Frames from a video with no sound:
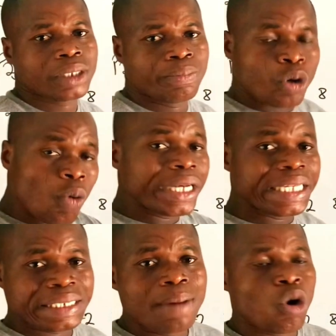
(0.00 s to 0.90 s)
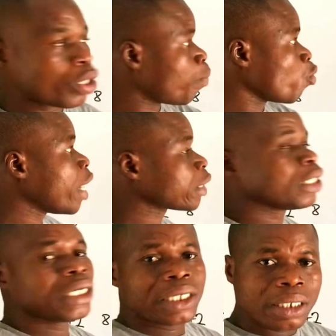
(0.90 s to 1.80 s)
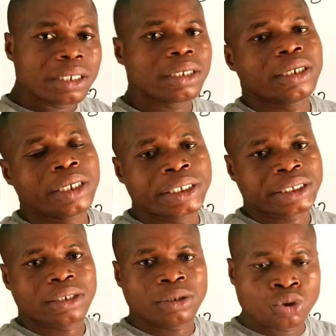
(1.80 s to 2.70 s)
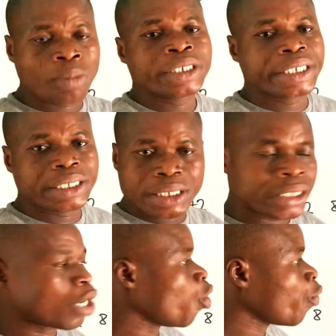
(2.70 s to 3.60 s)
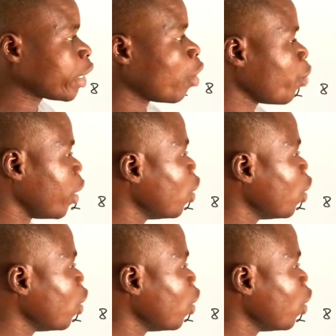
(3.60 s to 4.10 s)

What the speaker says: because when the sum or the product is double digit, it cannot work that way.